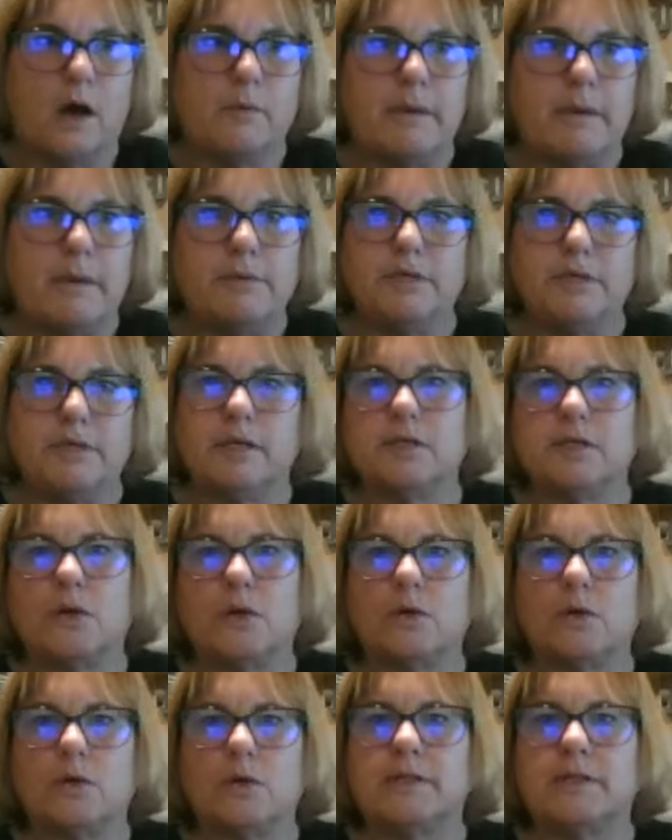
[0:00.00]
maybe you did a
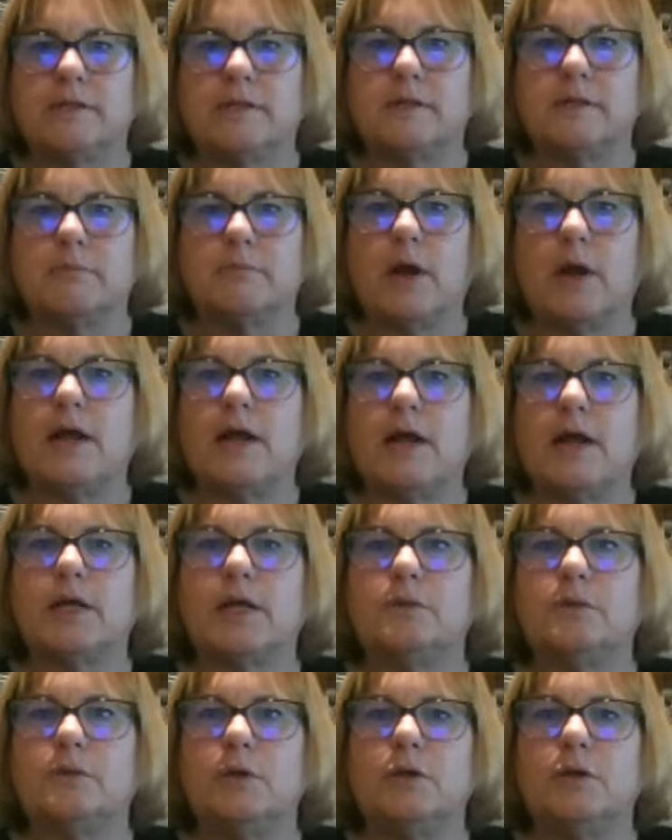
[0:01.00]
solar system
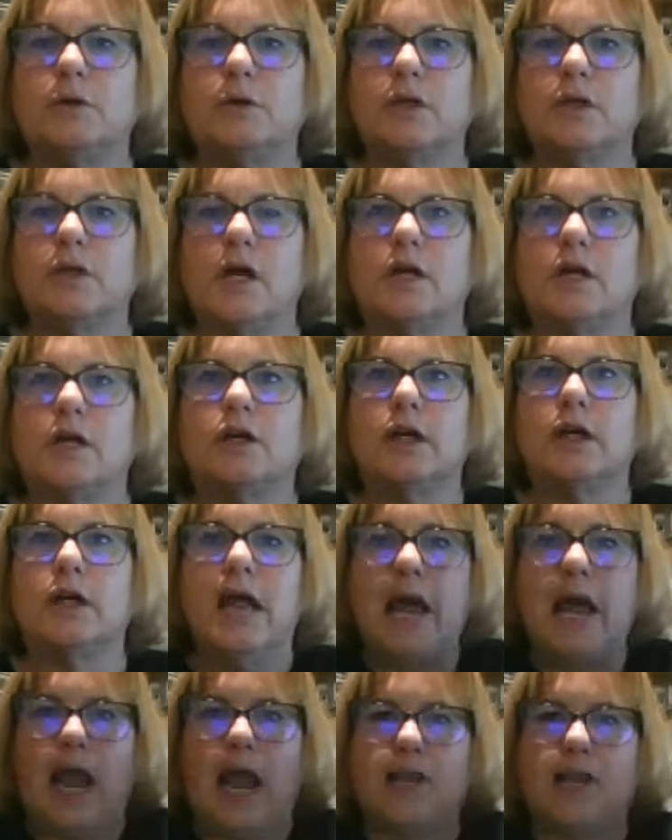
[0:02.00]
project when you were younger,
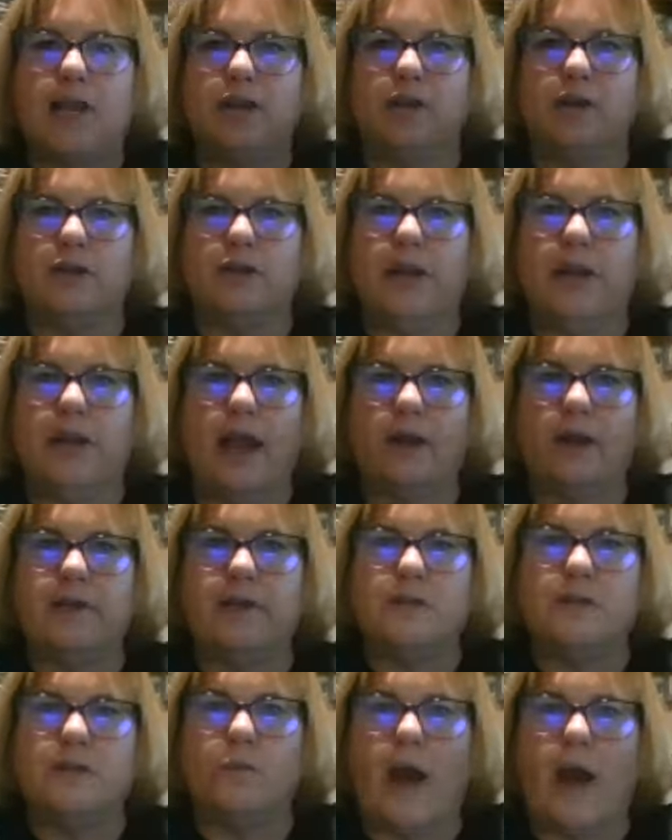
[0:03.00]
and you had all
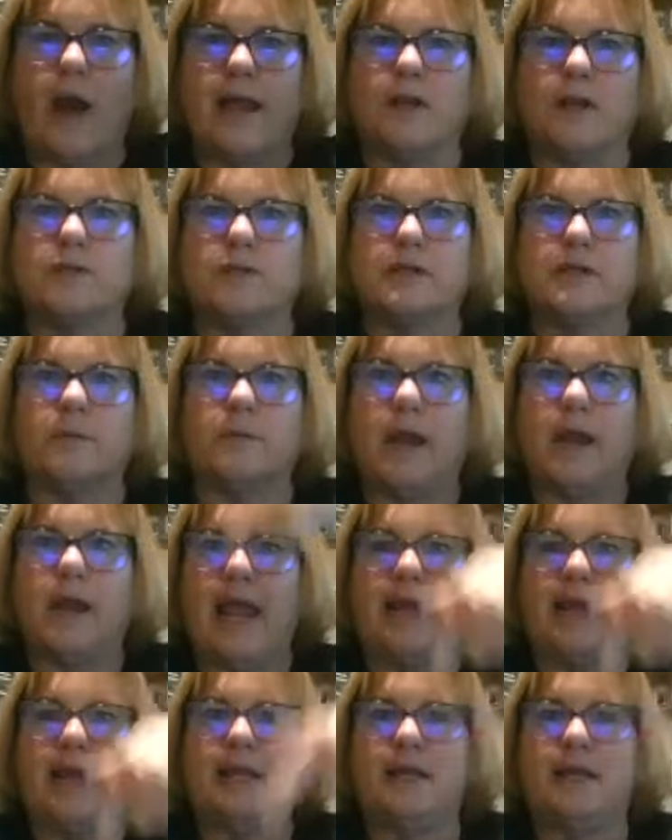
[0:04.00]
these wires that were
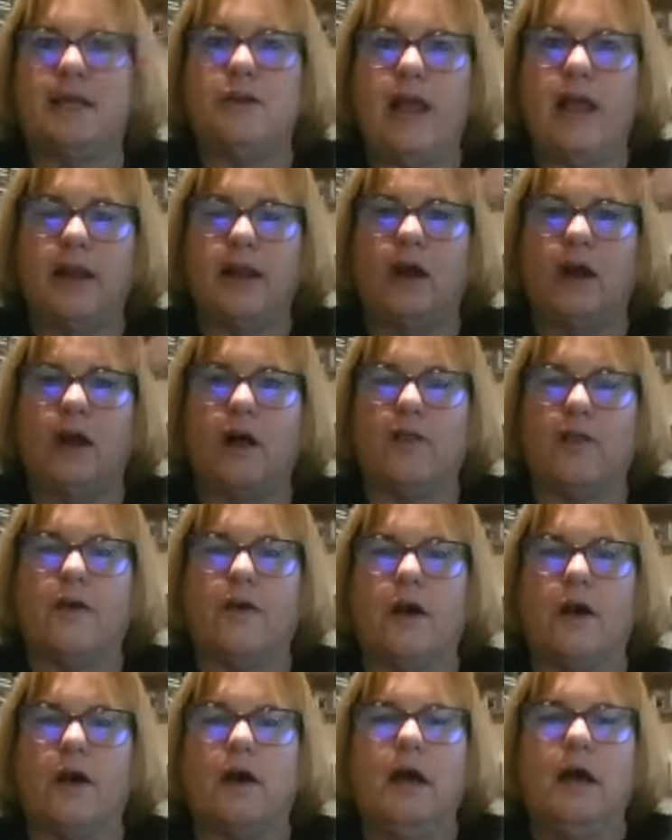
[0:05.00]
hanging, and you had all
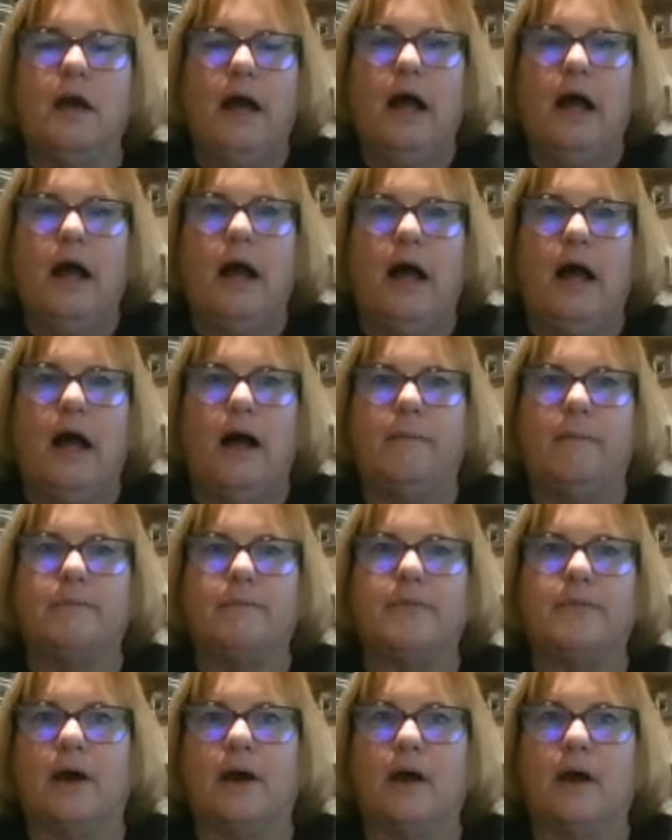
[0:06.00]
the
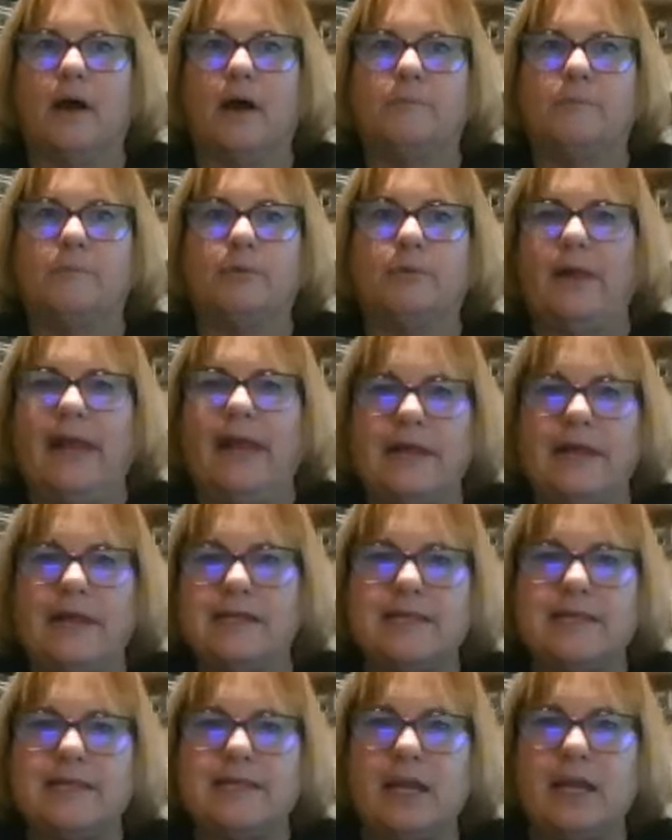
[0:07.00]

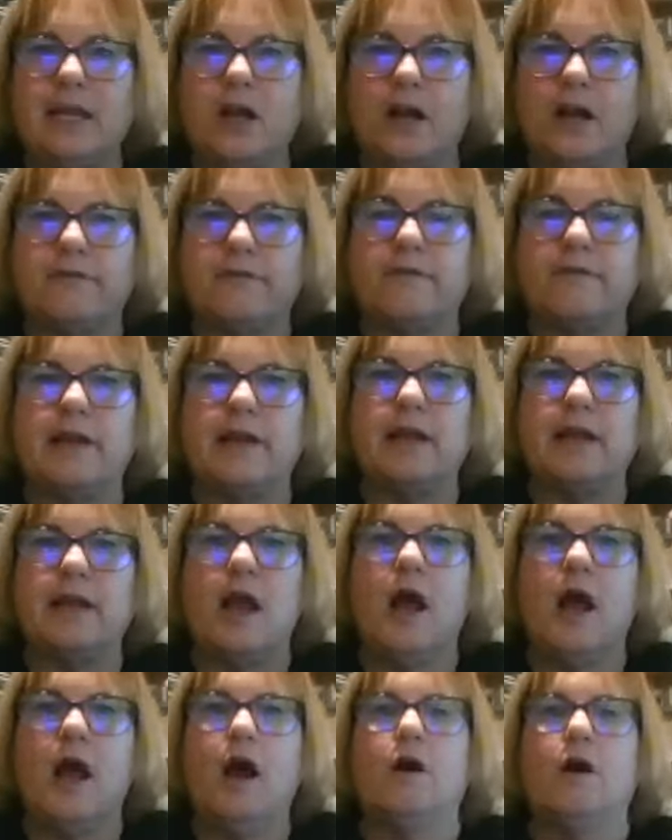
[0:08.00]
planets hanging off of it.
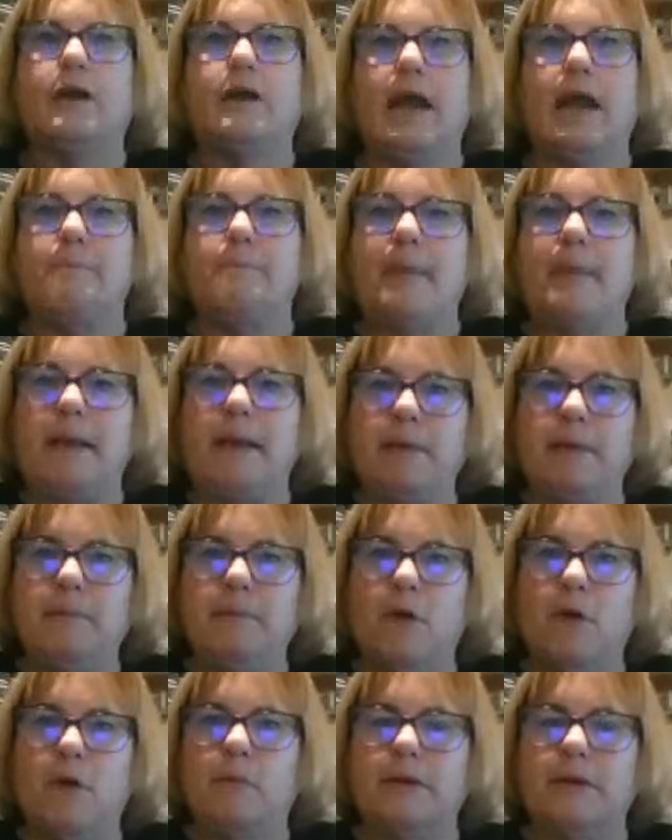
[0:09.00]
Okay, baby
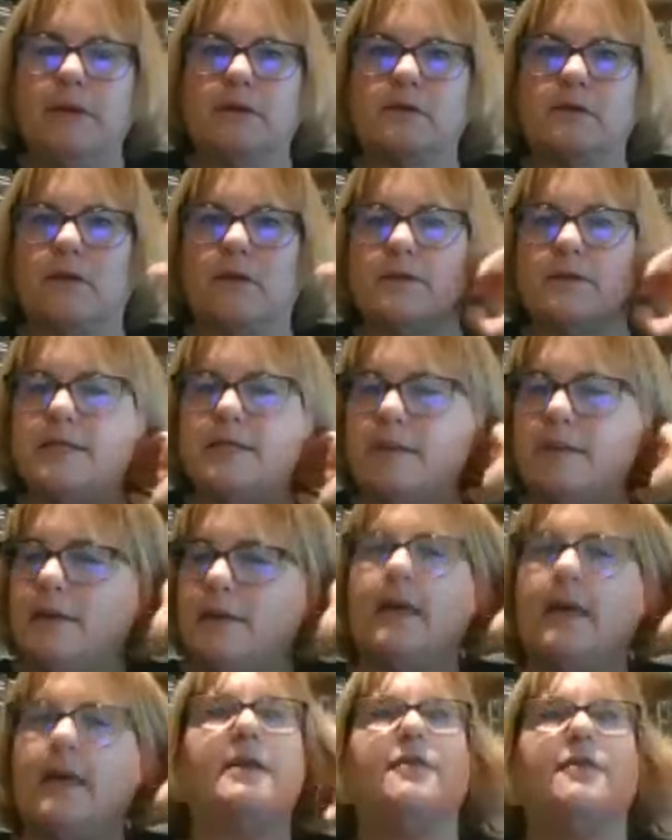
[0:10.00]
mobiles are the same
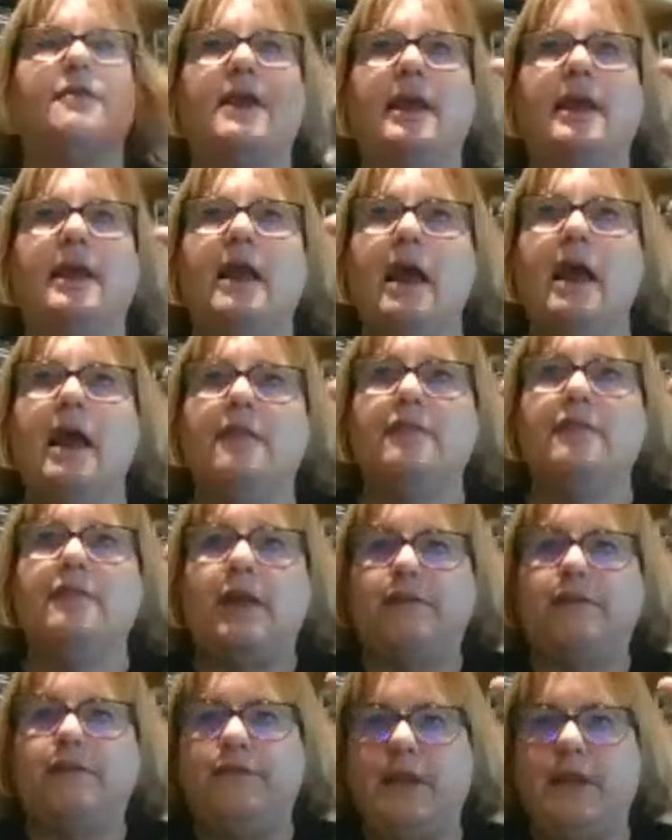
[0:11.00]
kind of thing.
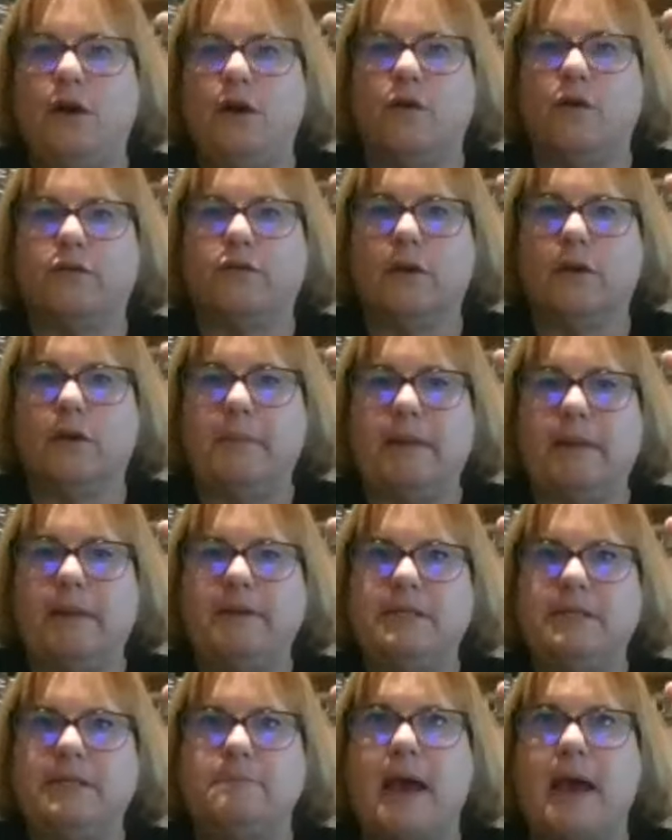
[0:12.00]
They fit over a
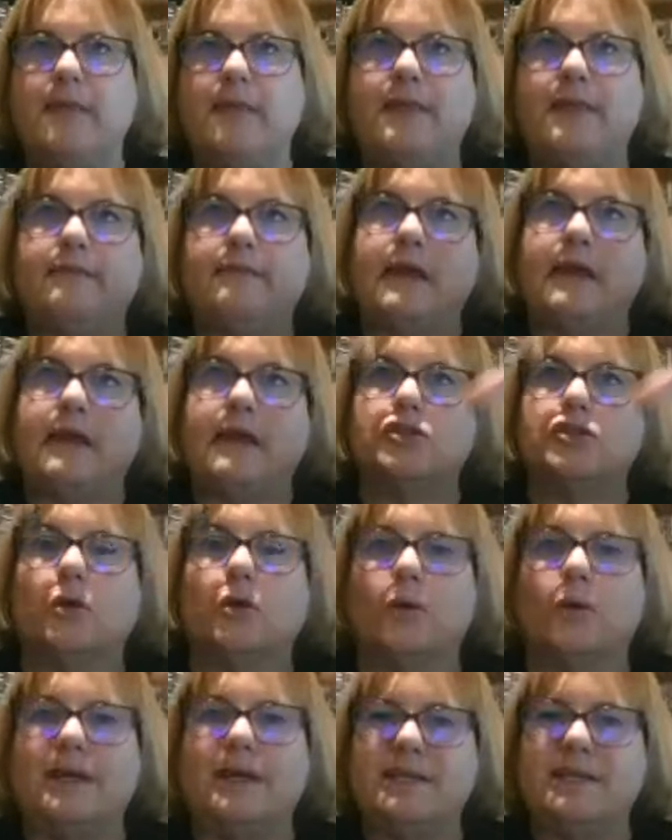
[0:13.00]
baby's bed. They've got
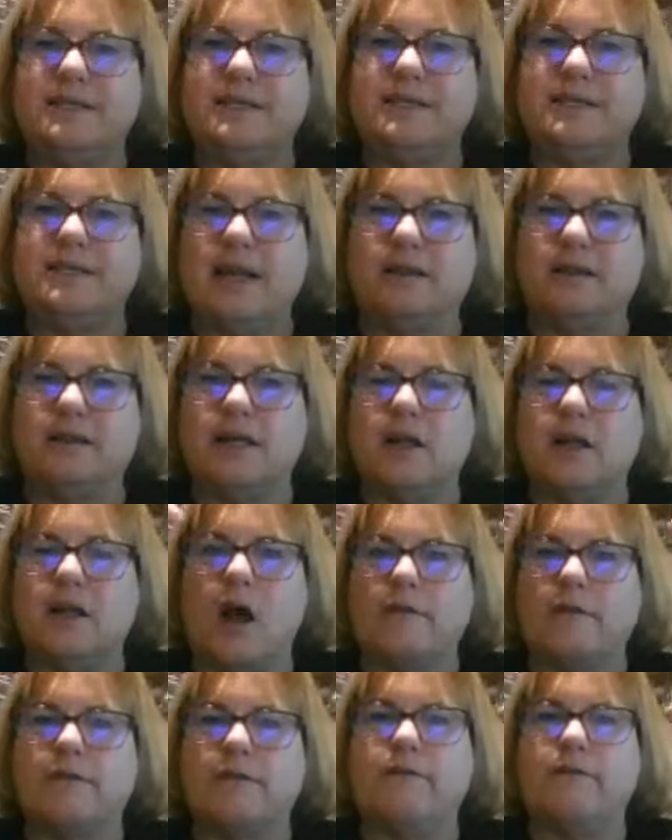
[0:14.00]
toys dangling
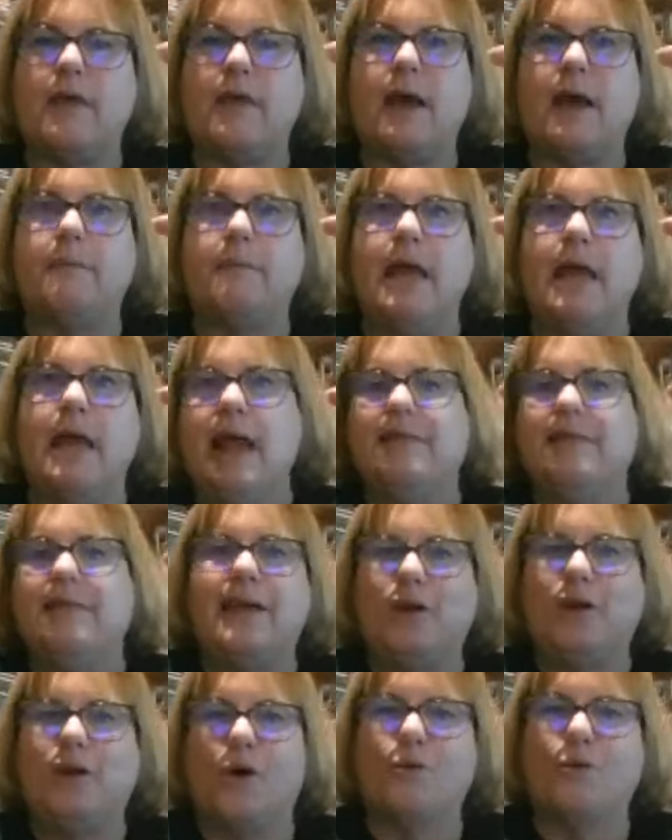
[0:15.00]
off of them.
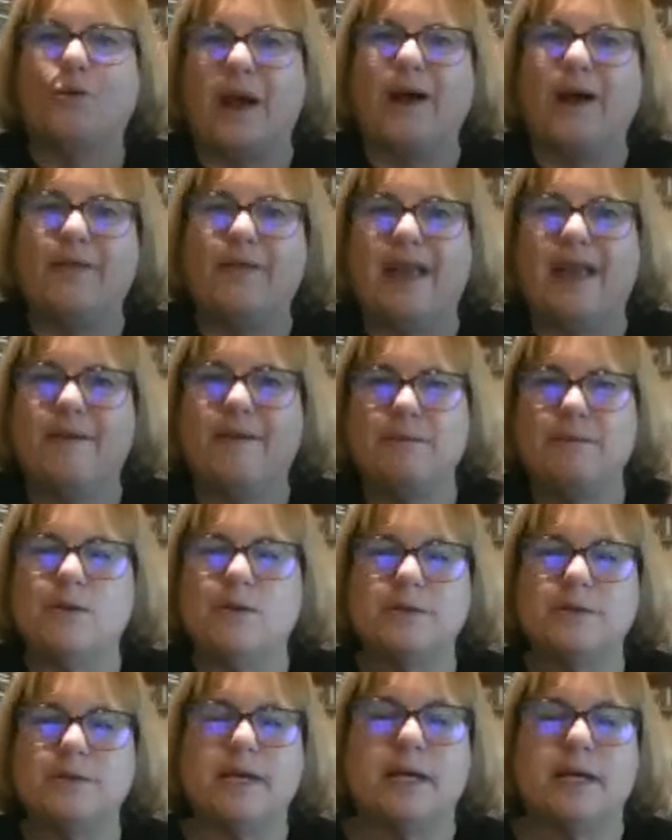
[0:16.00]
They go around. They have
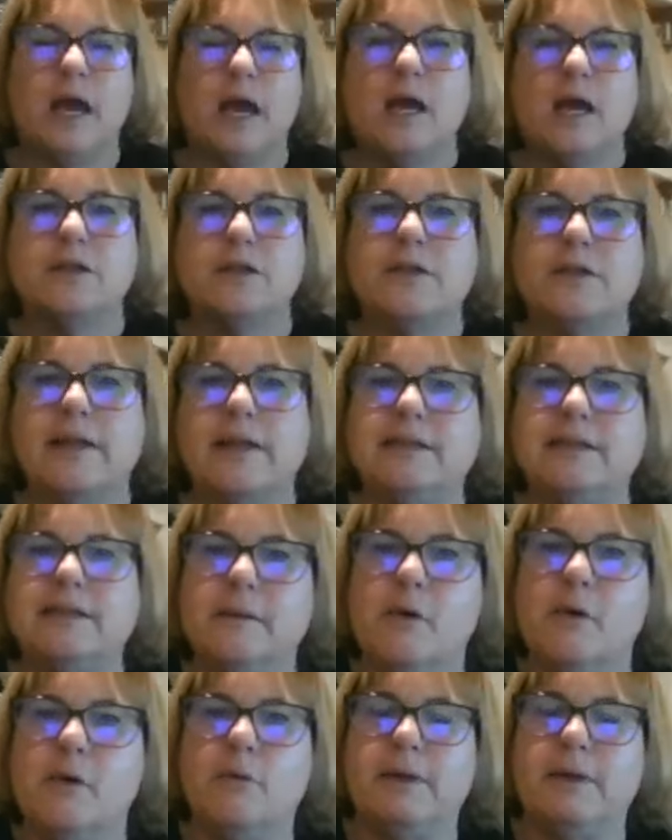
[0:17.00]
music. So that's a
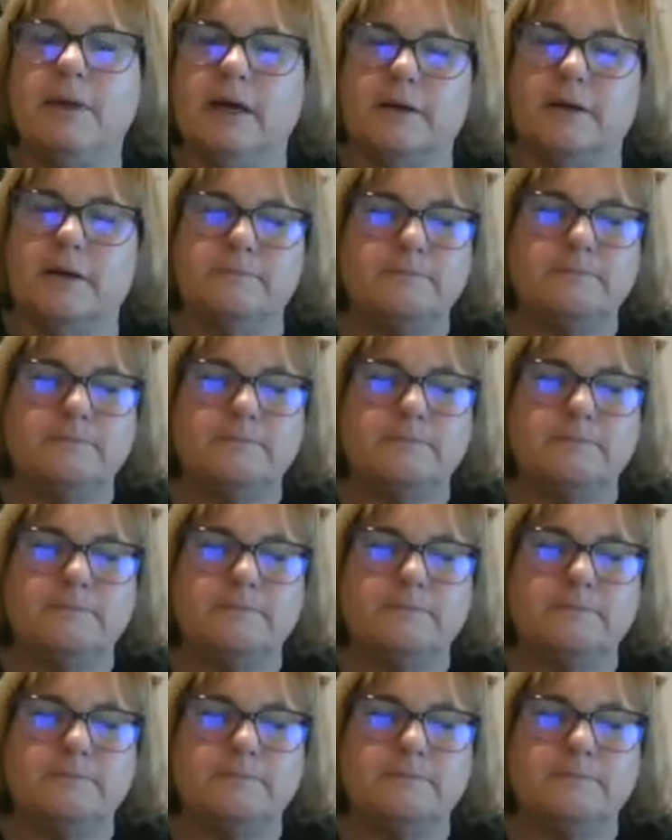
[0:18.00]
mobile.